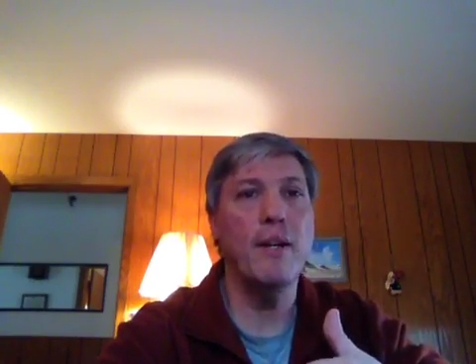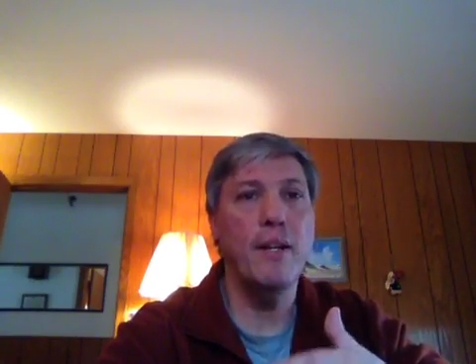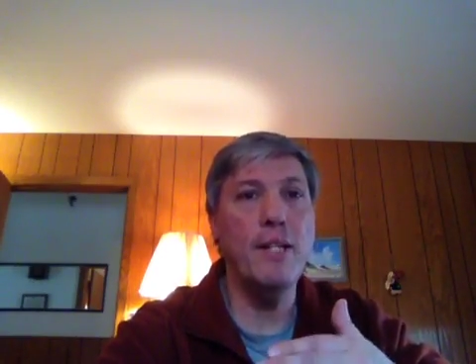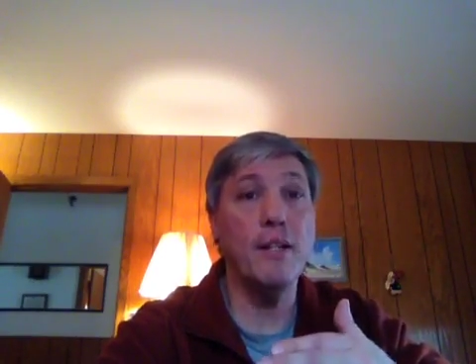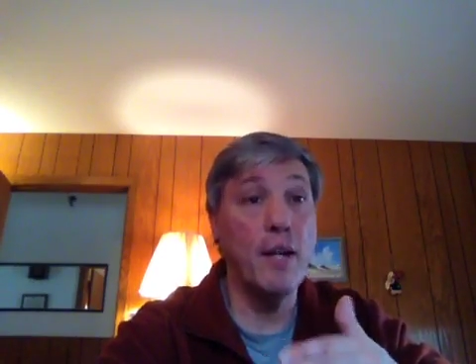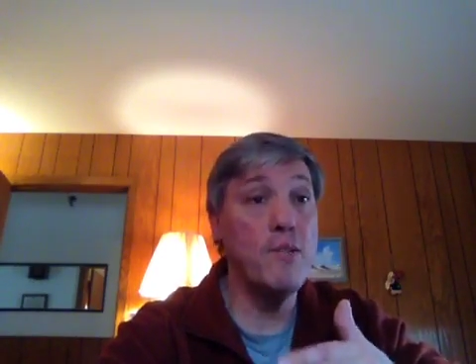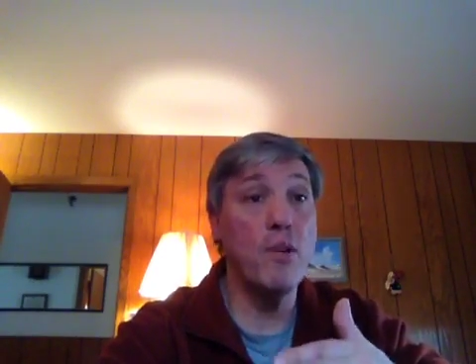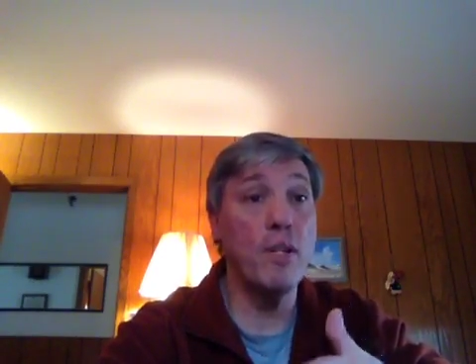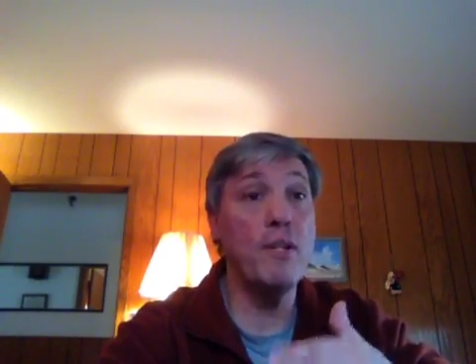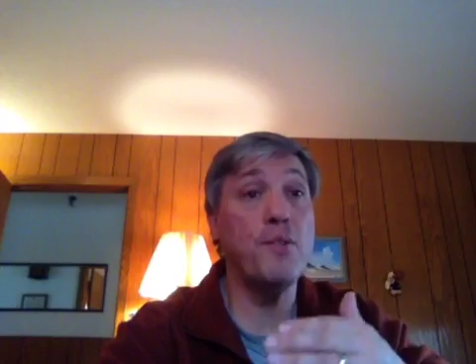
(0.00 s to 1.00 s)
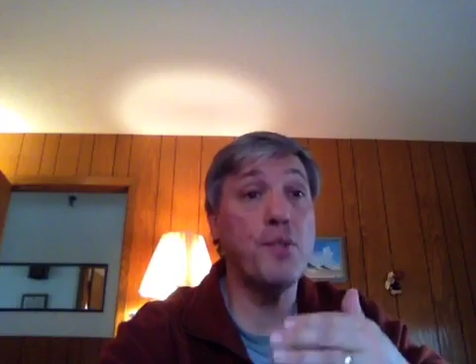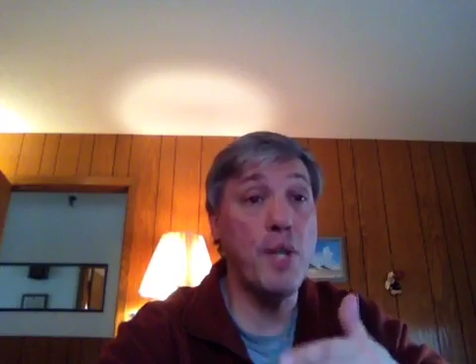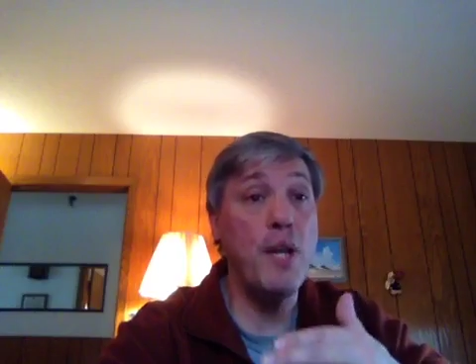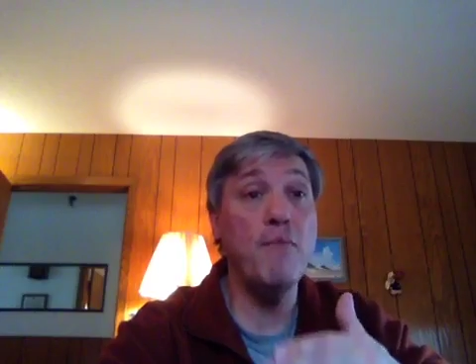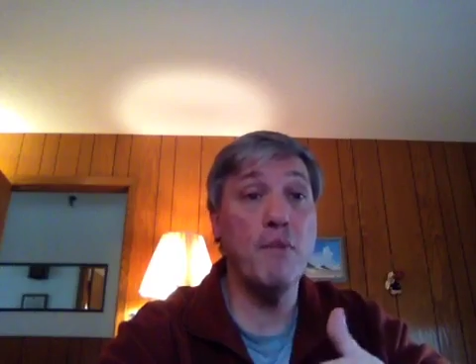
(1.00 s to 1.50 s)
he literally
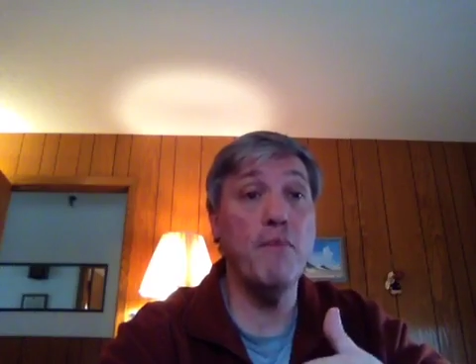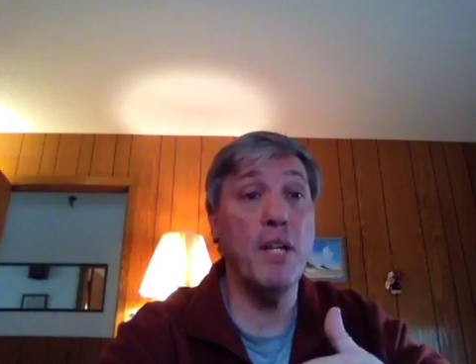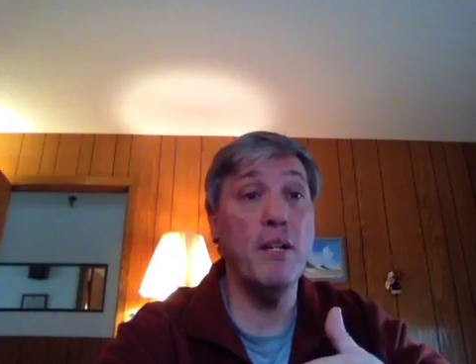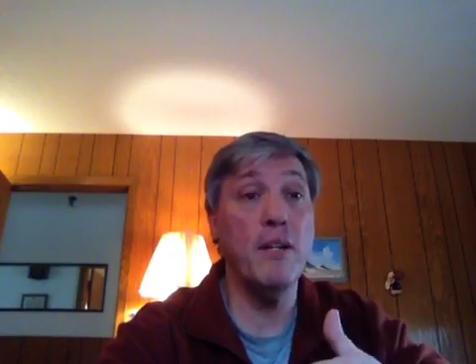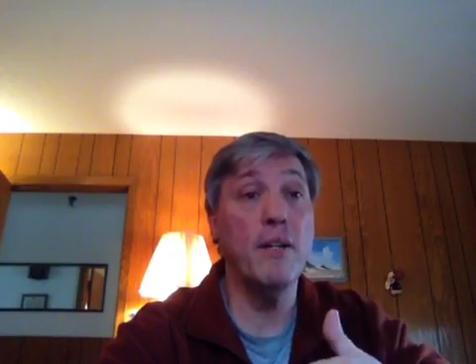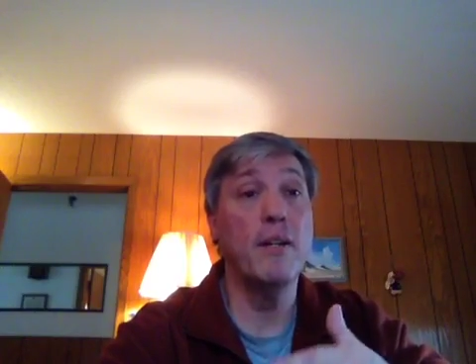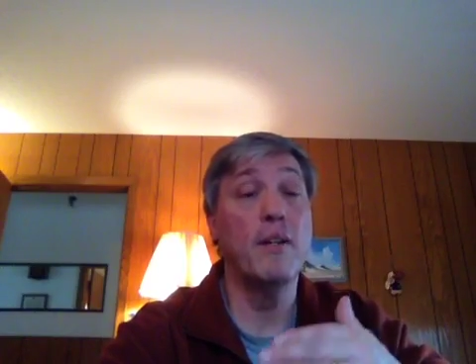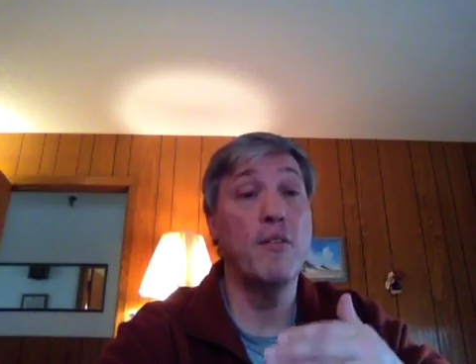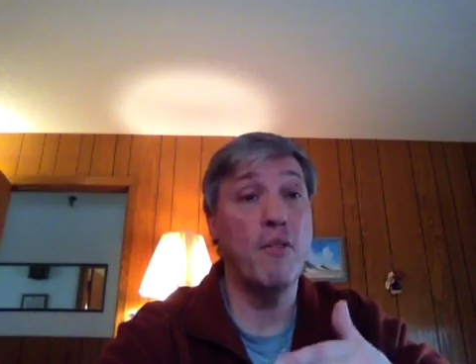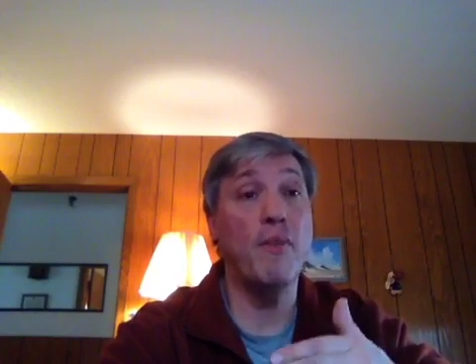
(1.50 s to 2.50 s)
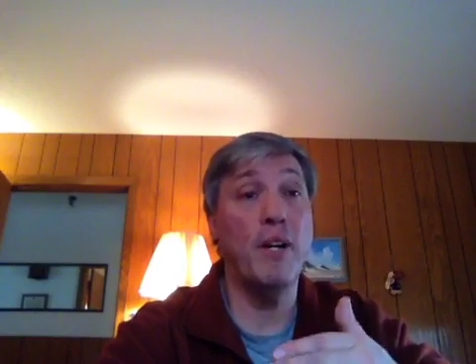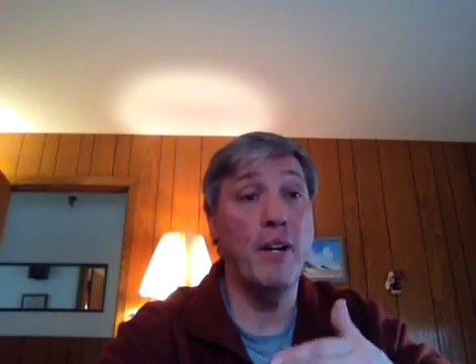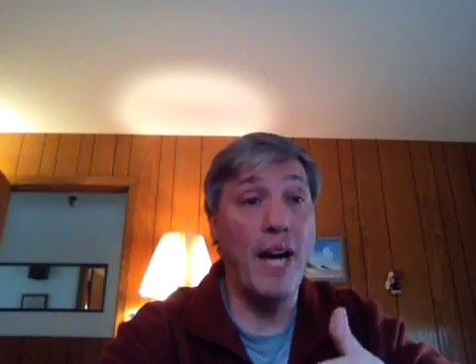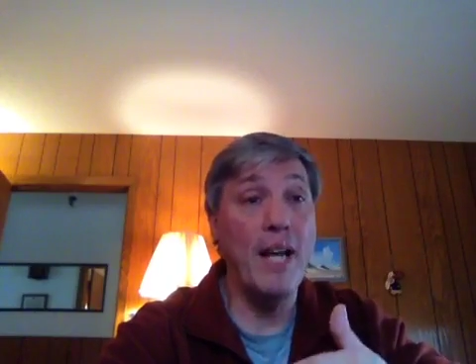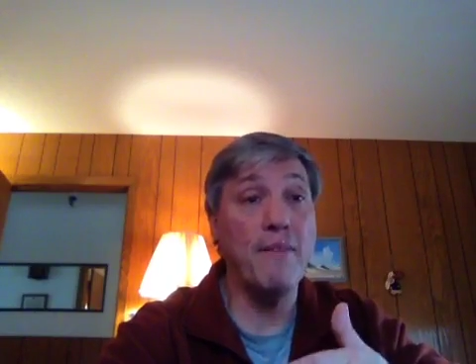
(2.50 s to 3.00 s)
saved me from a
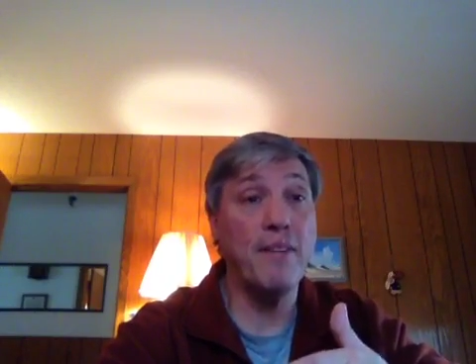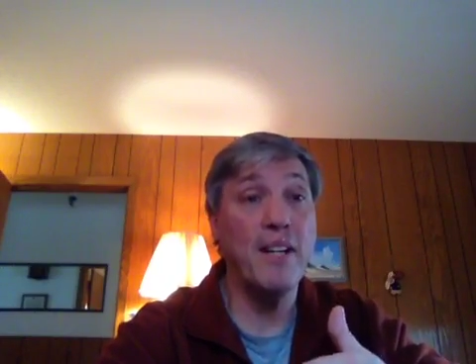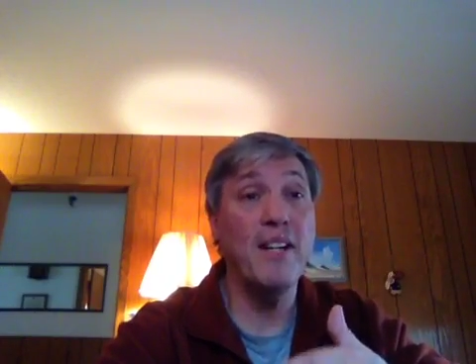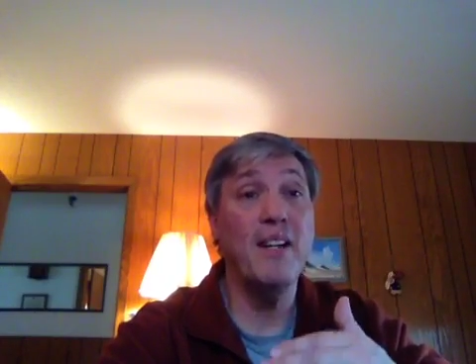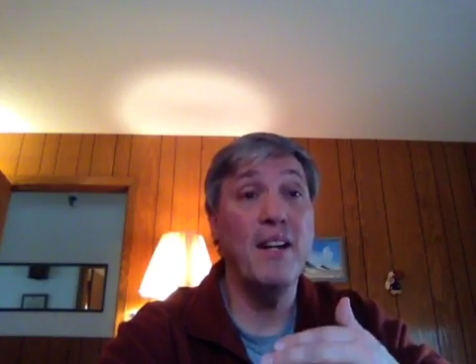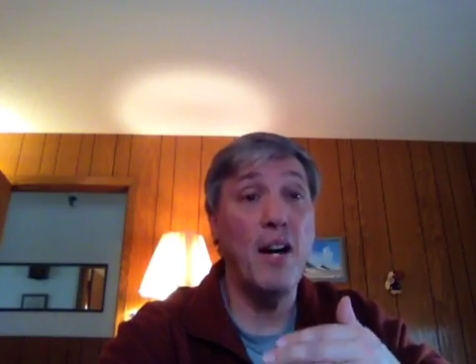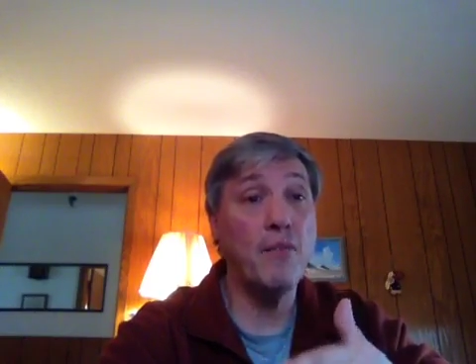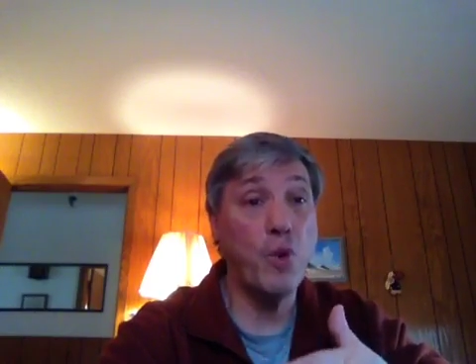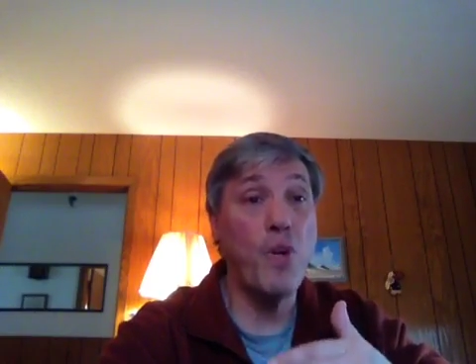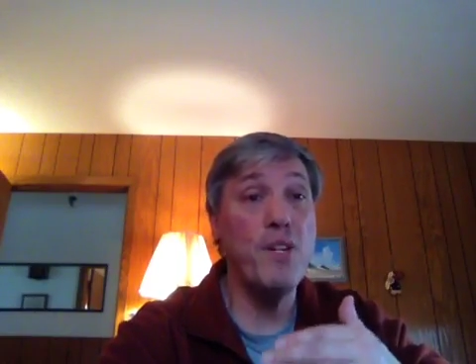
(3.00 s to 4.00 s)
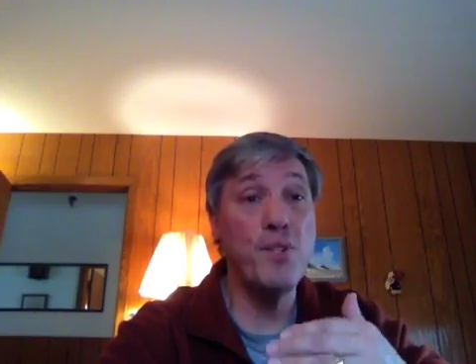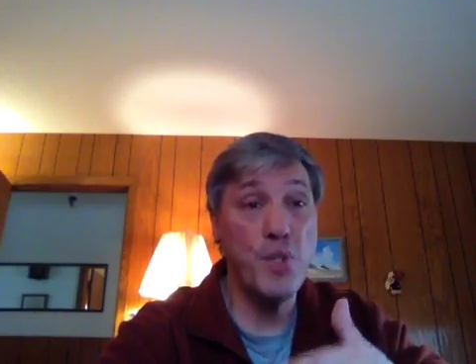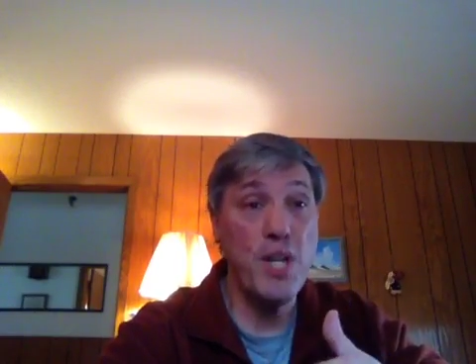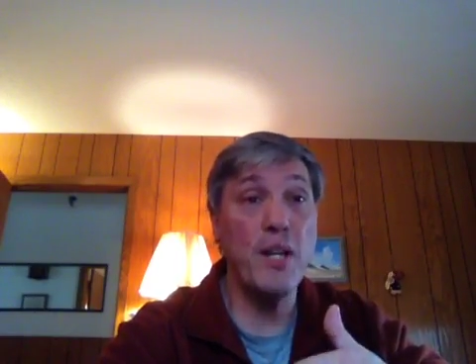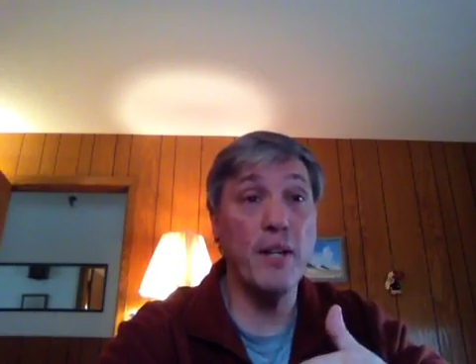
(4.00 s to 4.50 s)
life of great
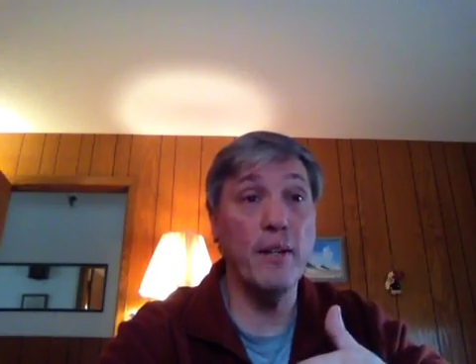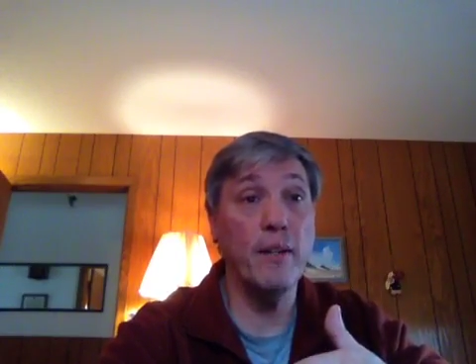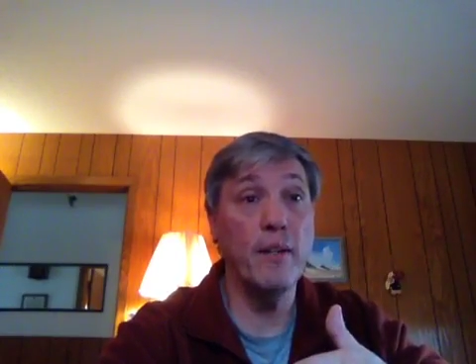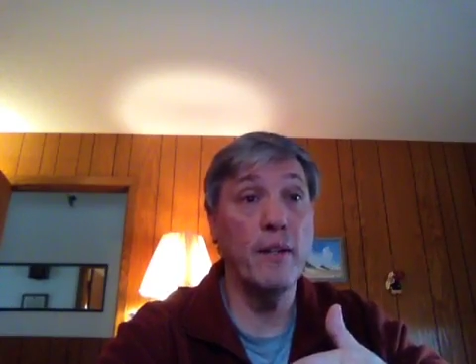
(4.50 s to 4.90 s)
sin.